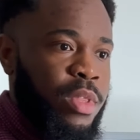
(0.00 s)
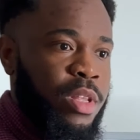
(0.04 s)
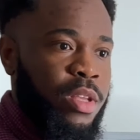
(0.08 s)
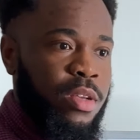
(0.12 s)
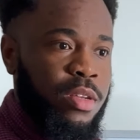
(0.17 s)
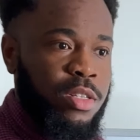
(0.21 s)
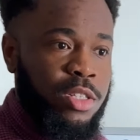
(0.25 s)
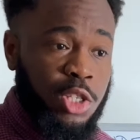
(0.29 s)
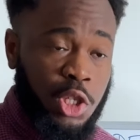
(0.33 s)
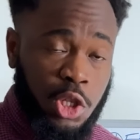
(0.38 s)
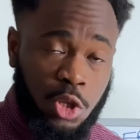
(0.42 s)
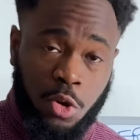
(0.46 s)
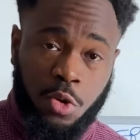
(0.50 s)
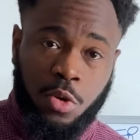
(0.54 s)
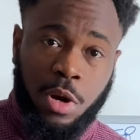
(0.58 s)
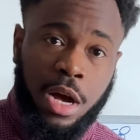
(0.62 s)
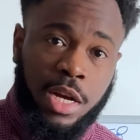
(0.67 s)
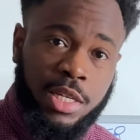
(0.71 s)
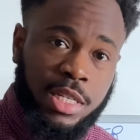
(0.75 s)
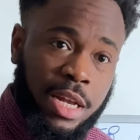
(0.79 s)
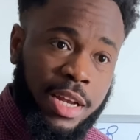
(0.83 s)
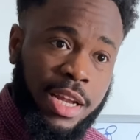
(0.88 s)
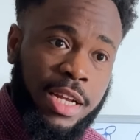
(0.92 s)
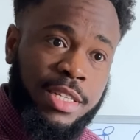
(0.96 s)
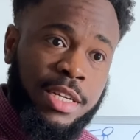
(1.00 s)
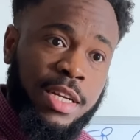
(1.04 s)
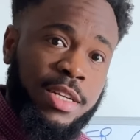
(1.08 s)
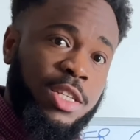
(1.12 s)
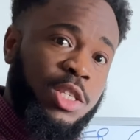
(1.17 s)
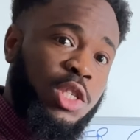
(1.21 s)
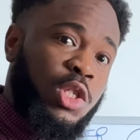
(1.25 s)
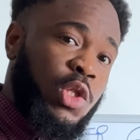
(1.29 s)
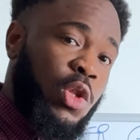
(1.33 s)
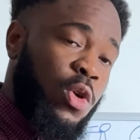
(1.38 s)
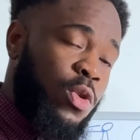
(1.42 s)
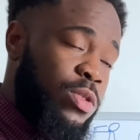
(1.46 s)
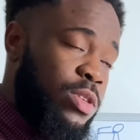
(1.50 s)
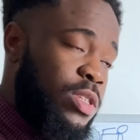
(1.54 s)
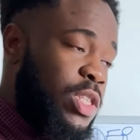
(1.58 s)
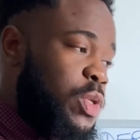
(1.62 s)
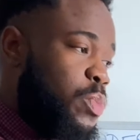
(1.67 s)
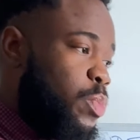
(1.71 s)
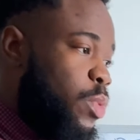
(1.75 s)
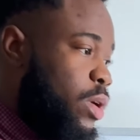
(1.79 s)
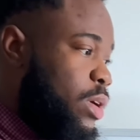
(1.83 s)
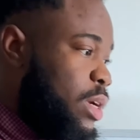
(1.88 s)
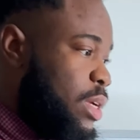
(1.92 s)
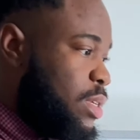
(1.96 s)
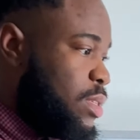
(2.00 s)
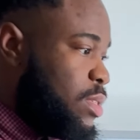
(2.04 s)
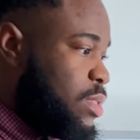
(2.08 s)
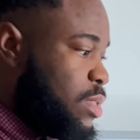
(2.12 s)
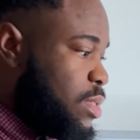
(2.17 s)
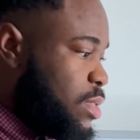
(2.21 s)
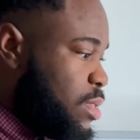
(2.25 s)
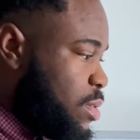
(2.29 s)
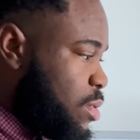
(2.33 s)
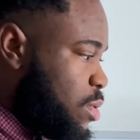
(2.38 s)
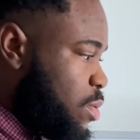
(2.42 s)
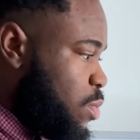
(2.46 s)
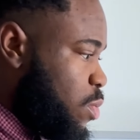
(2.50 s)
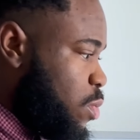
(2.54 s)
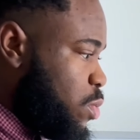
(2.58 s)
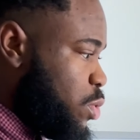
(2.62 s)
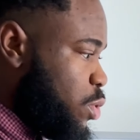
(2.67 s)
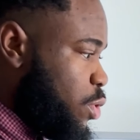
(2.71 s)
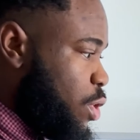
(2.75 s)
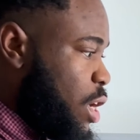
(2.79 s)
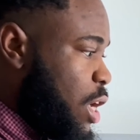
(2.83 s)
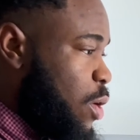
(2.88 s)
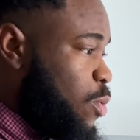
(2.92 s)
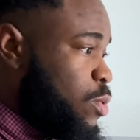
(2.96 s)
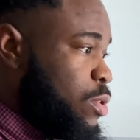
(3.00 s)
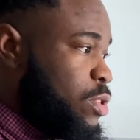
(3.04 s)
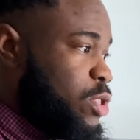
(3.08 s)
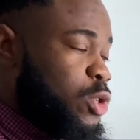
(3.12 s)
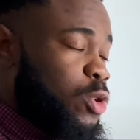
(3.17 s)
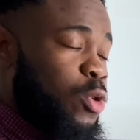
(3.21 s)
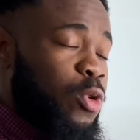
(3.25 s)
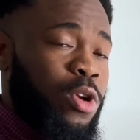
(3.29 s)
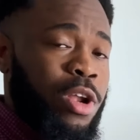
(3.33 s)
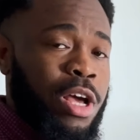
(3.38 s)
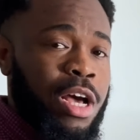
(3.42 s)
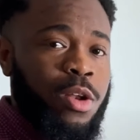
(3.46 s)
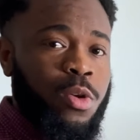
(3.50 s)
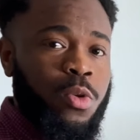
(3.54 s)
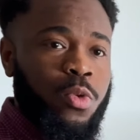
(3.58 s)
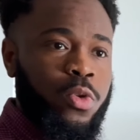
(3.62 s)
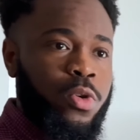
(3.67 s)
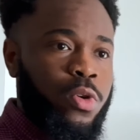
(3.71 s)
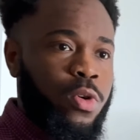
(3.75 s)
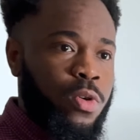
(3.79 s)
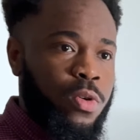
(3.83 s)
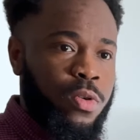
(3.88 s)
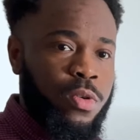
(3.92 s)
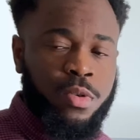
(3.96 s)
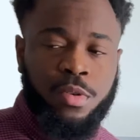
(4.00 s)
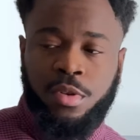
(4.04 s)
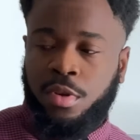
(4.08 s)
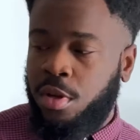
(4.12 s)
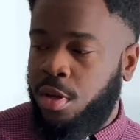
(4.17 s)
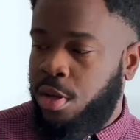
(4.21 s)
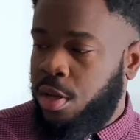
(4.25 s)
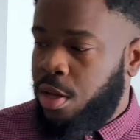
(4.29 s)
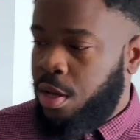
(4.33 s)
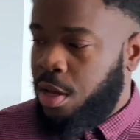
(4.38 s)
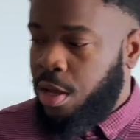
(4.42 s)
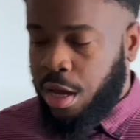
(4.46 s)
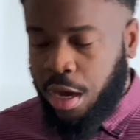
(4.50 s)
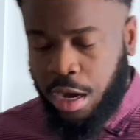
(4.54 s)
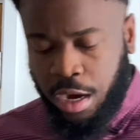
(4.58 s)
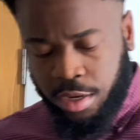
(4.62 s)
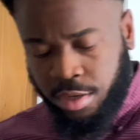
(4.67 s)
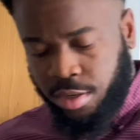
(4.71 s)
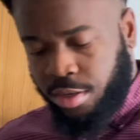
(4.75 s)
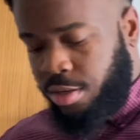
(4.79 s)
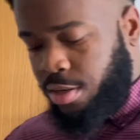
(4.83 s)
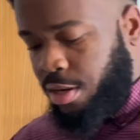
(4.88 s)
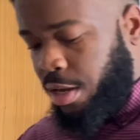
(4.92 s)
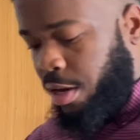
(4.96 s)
She, so, she allegedly stole these monies together with Kola Aluko and